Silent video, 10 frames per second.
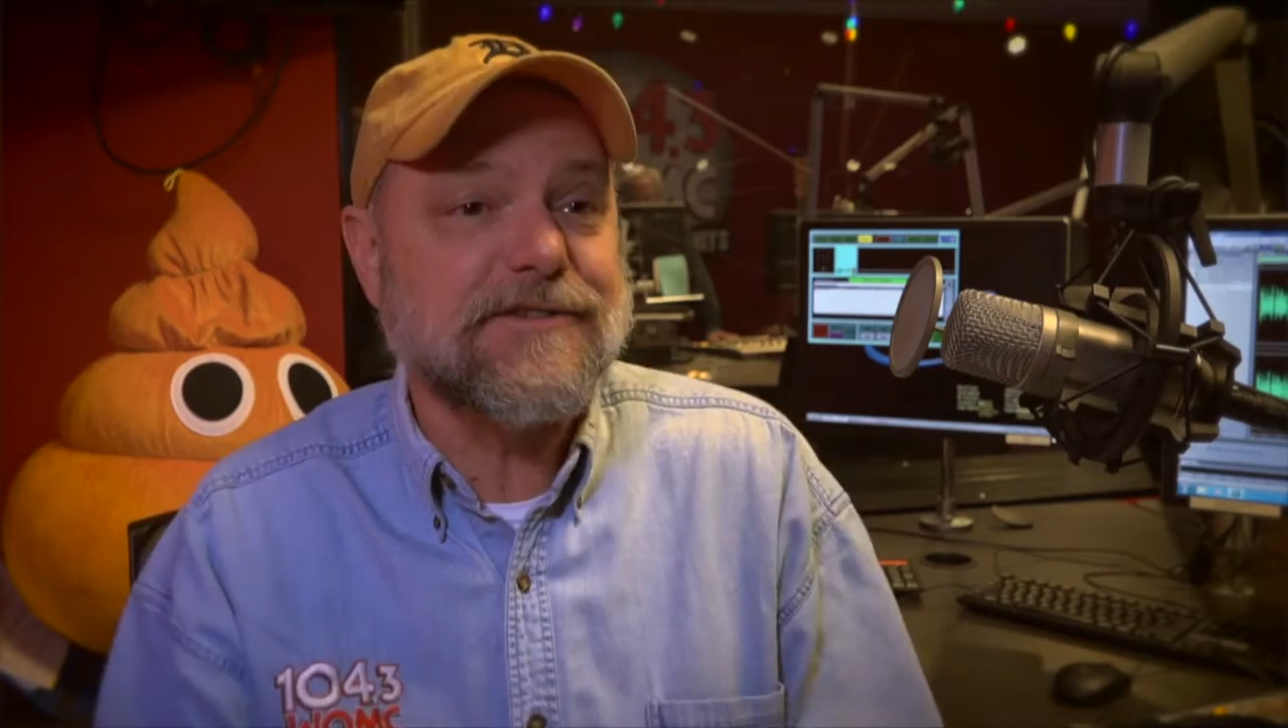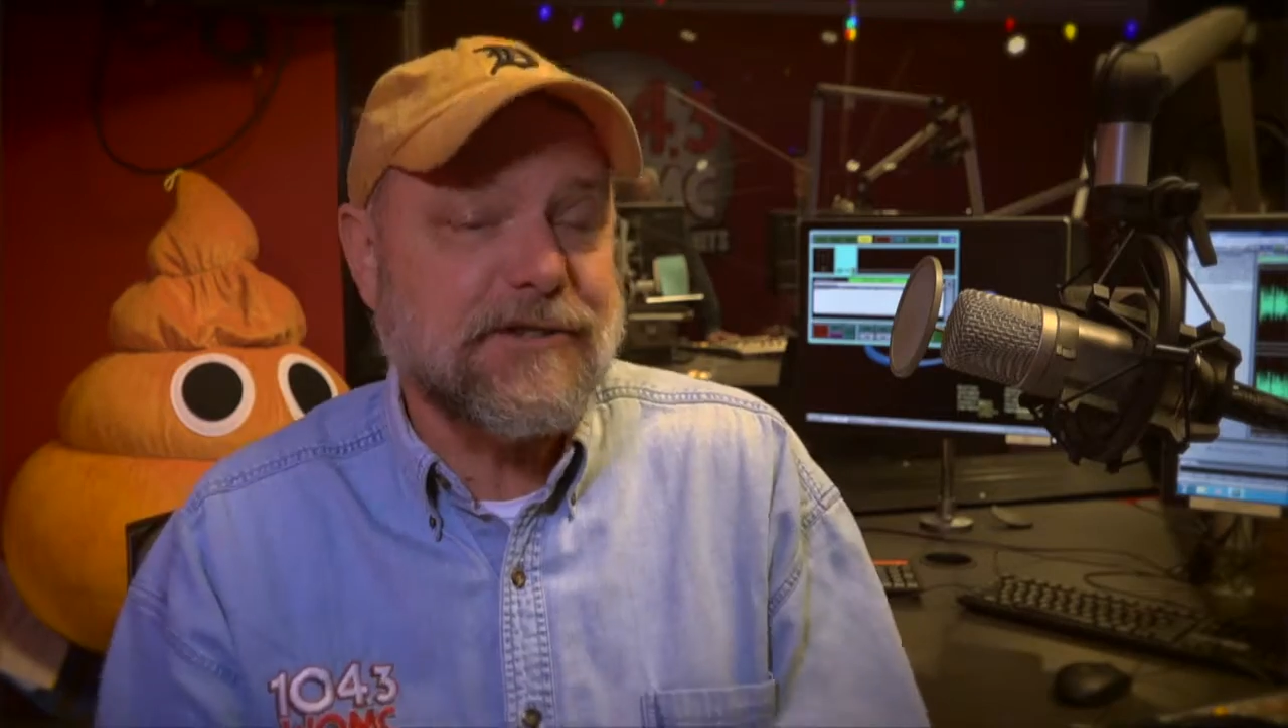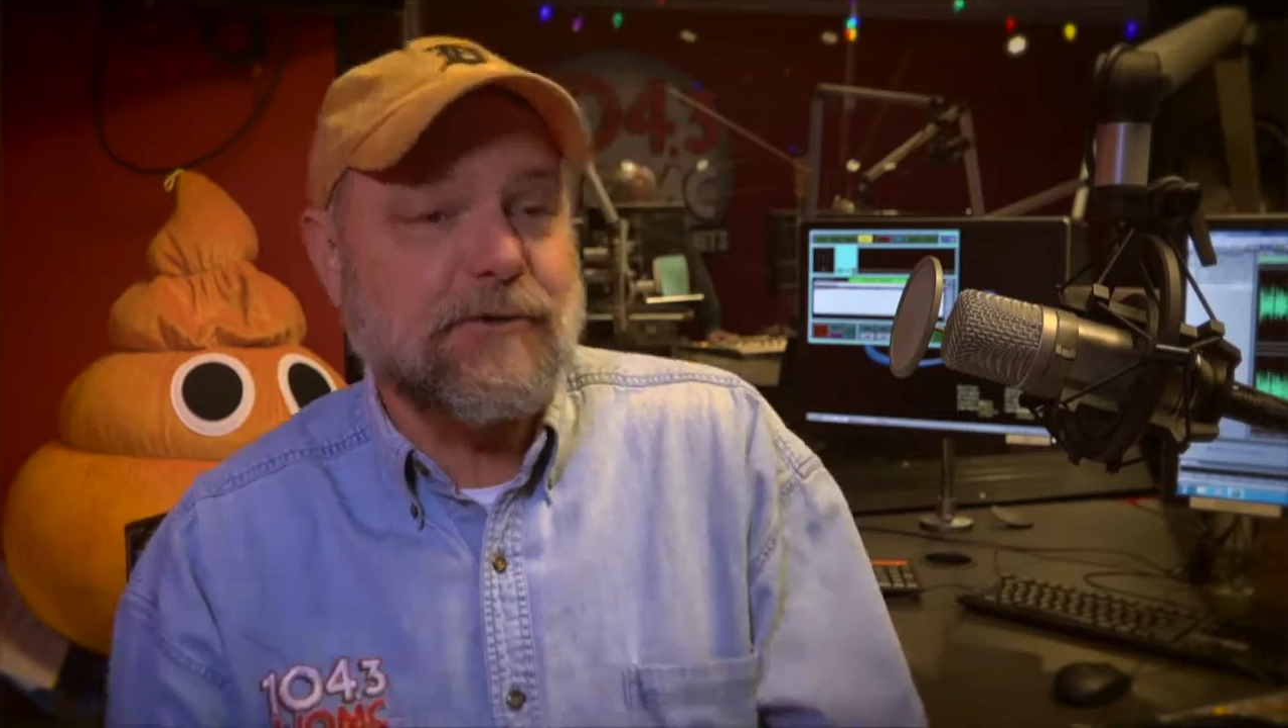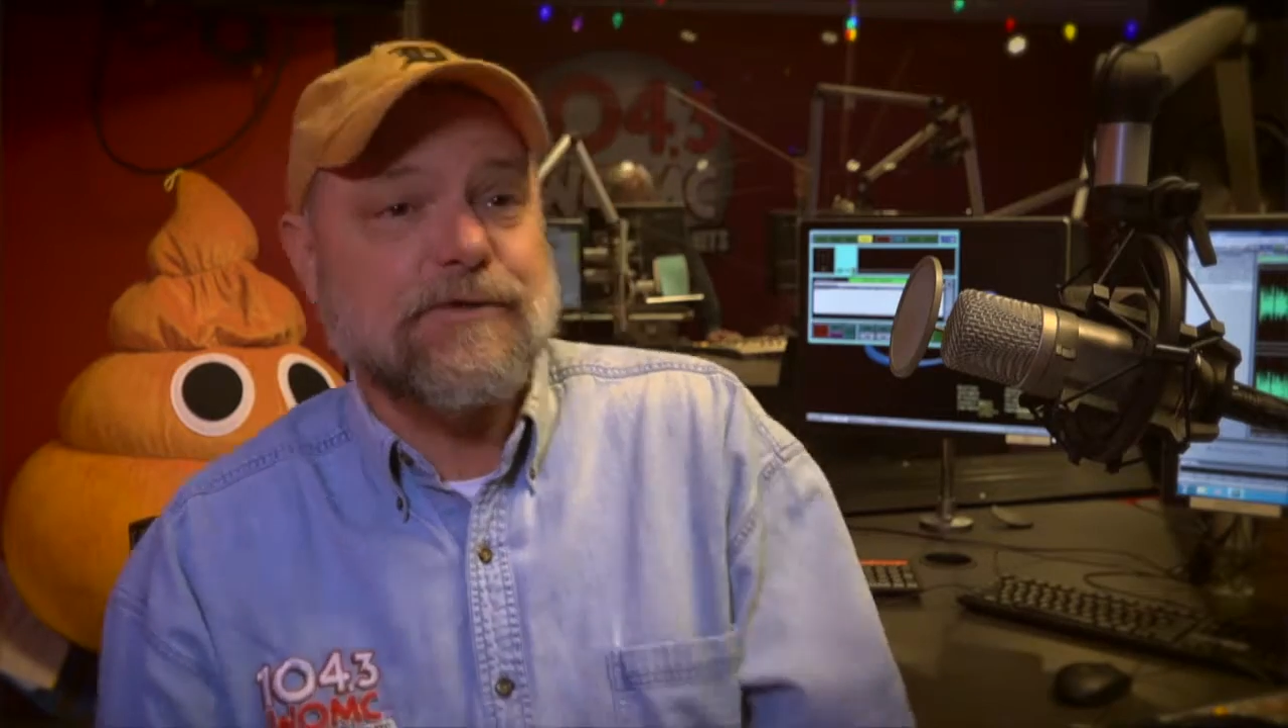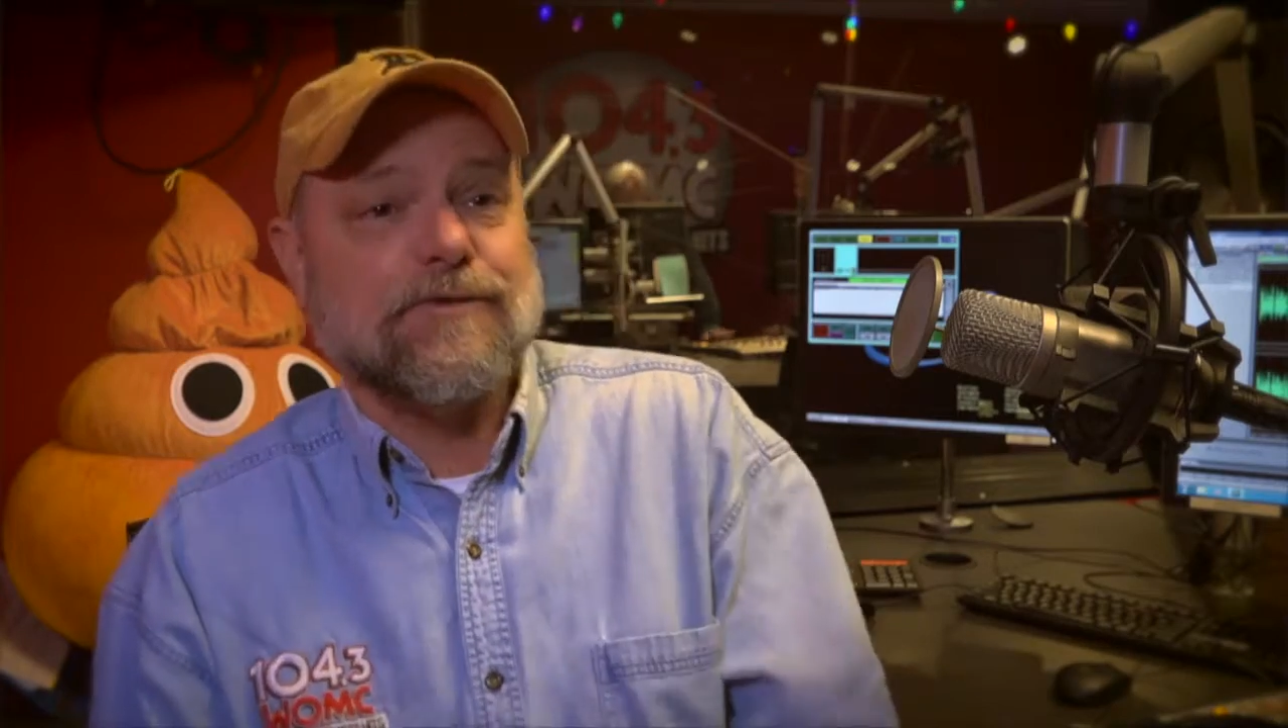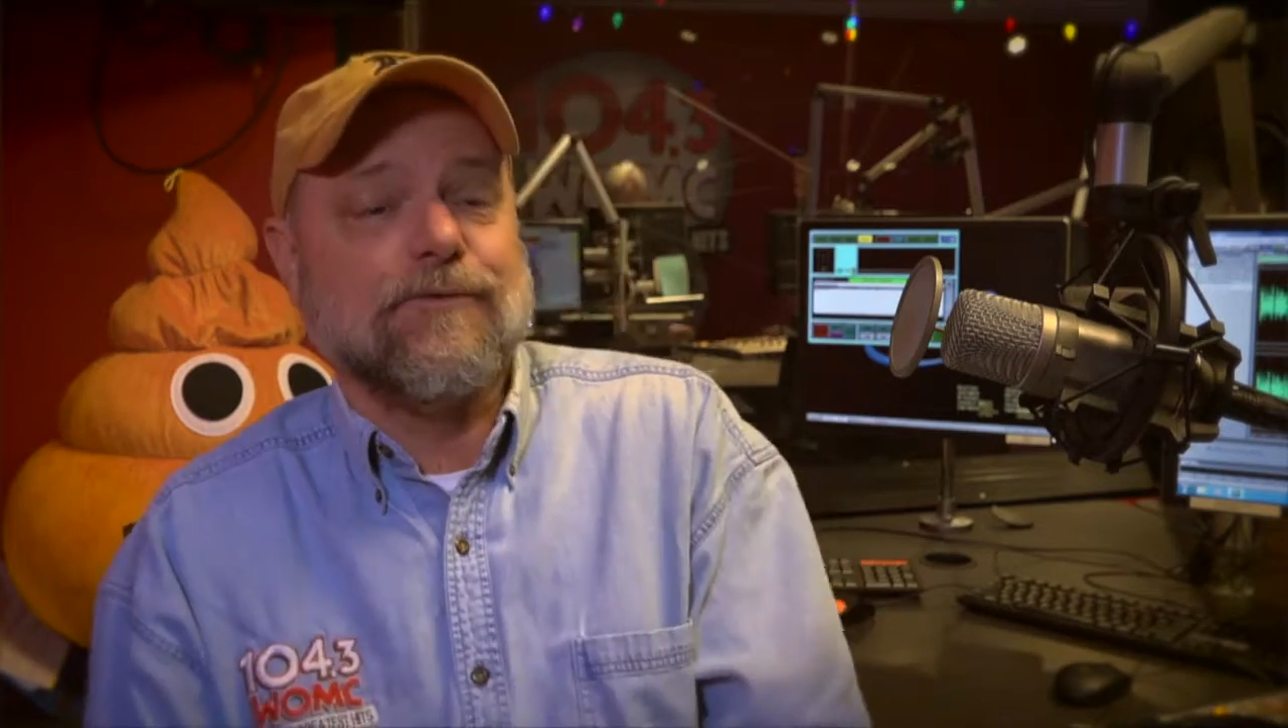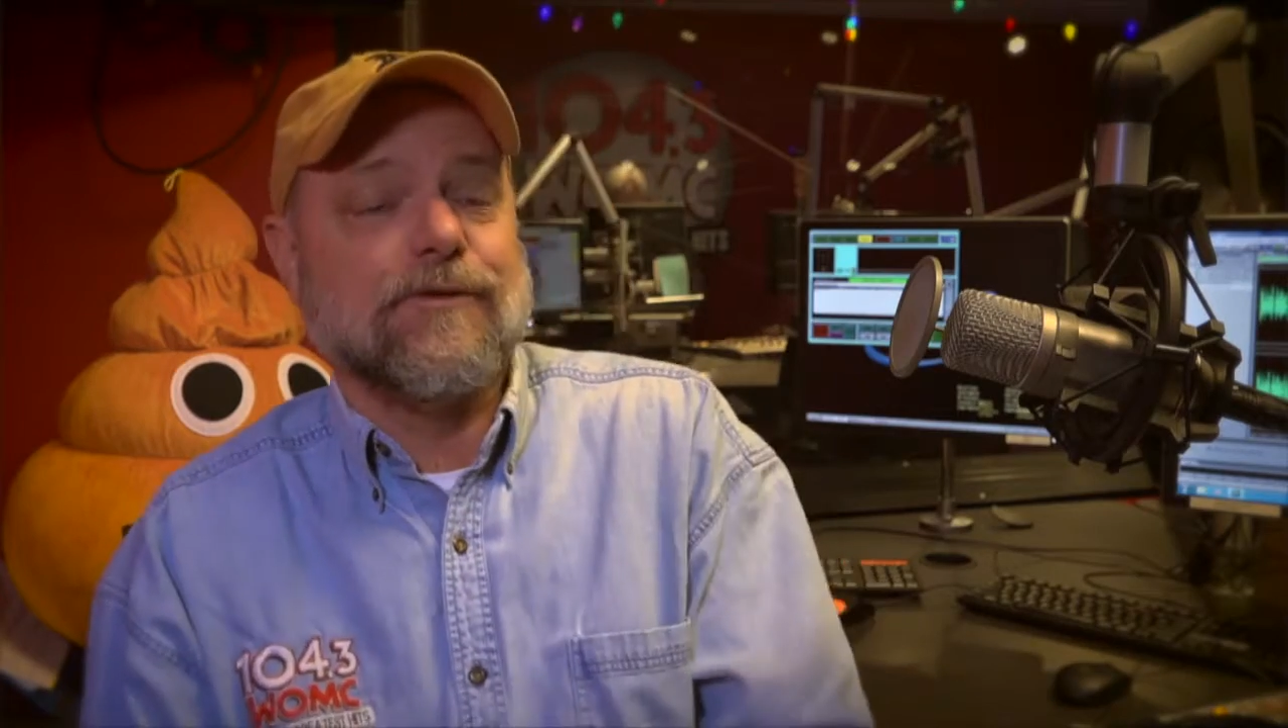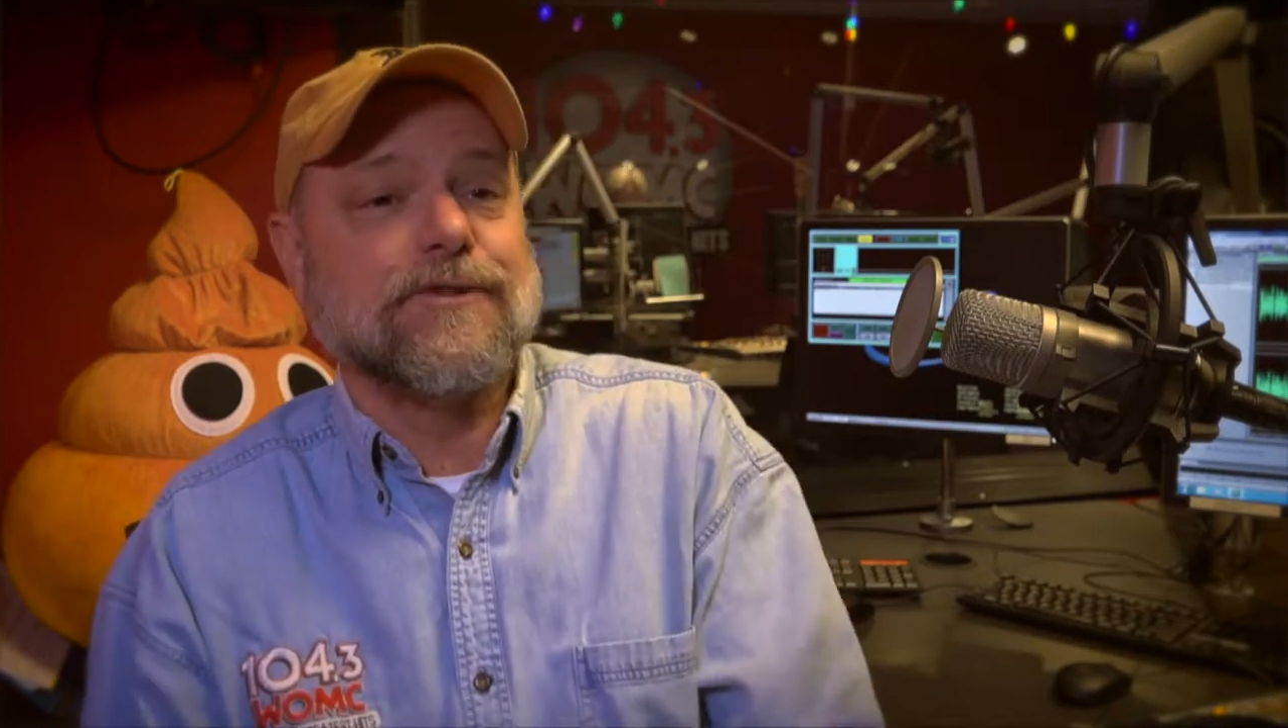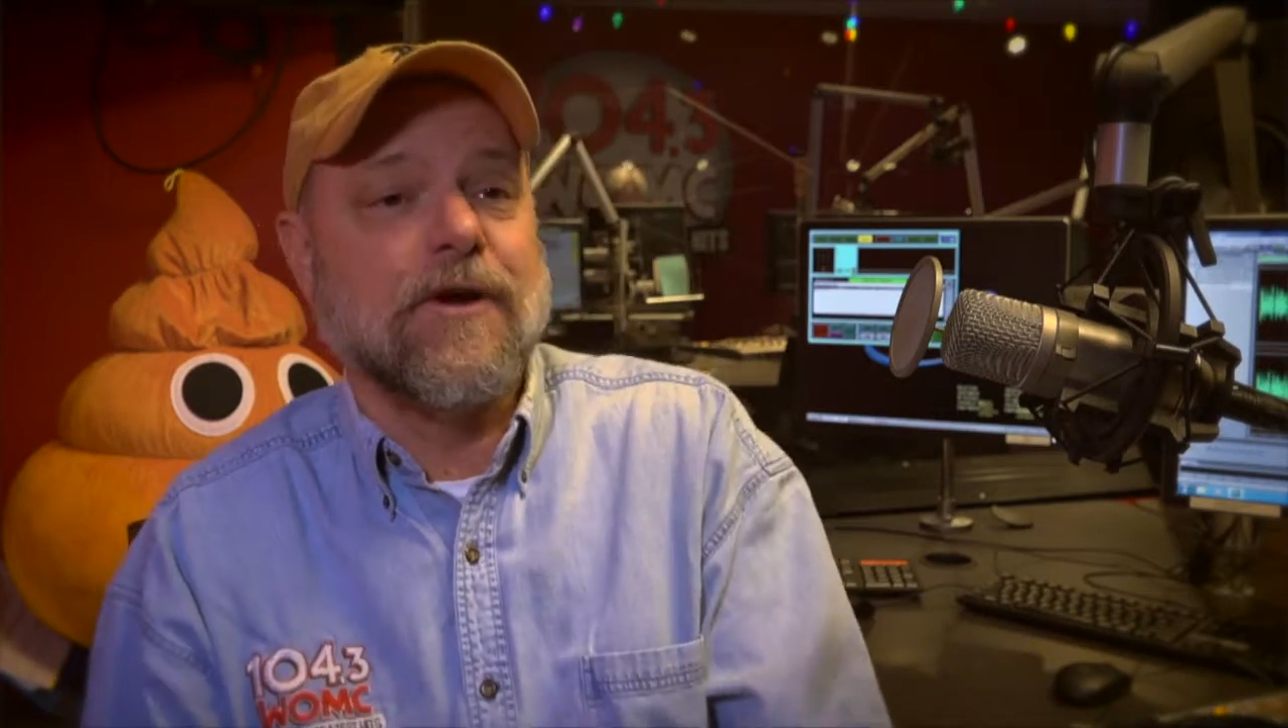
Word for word: solution for it.